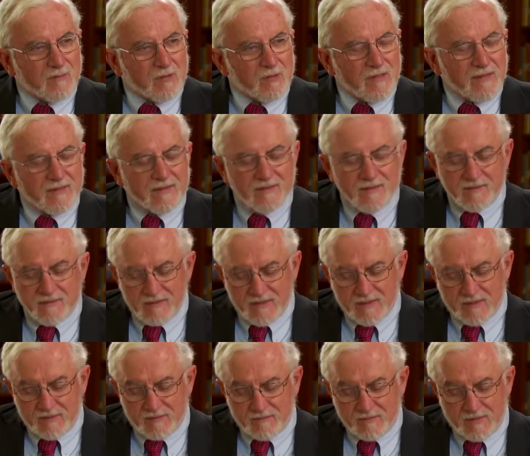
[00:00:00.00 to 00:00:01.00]
point and
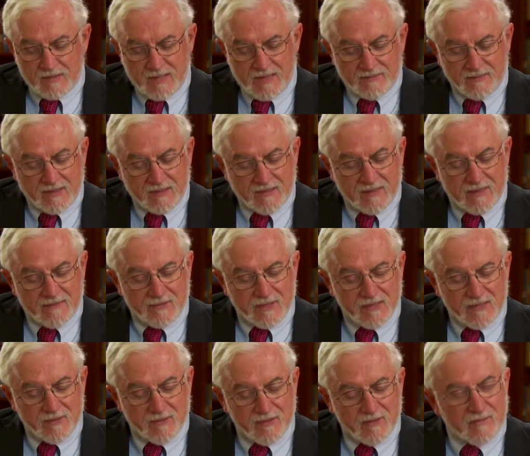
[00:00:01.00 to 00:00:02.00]
um, having a
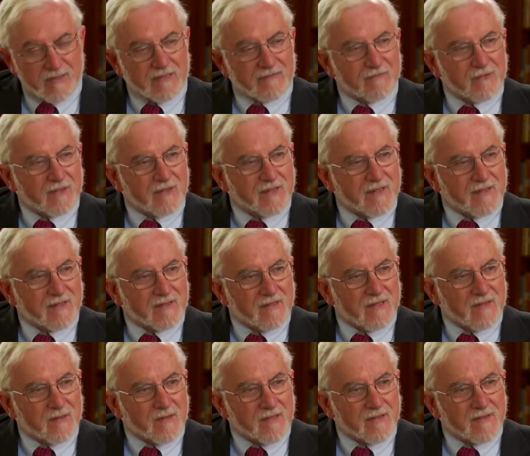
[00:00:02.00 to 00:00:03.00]
conversation about First
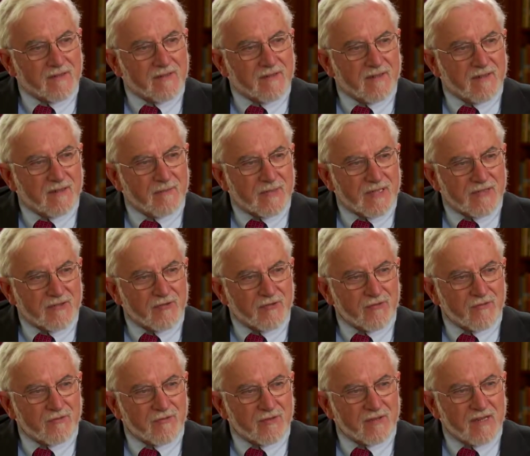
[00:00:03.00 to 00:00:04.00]
Thessalonians and telling my
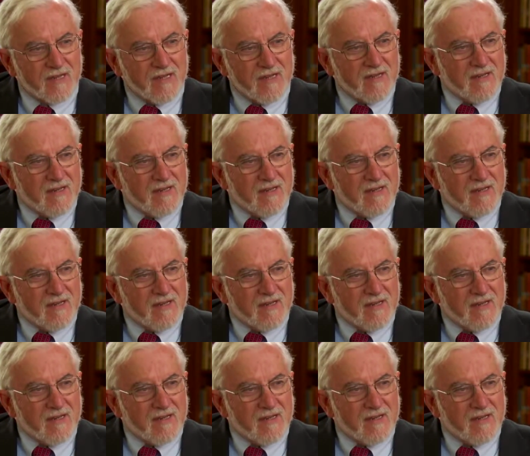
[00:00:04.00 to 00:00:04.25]
students